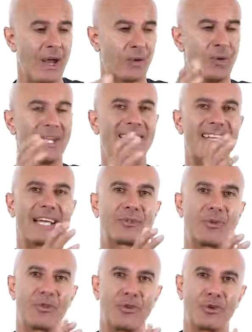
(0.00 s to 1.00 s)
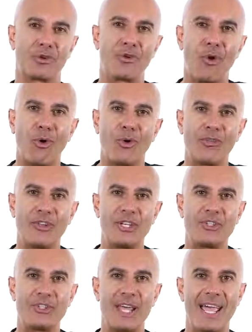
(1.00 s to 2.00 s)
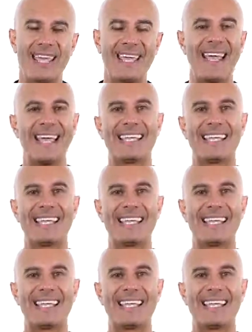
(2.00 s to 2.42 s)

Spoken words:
reconnect with your goals each day,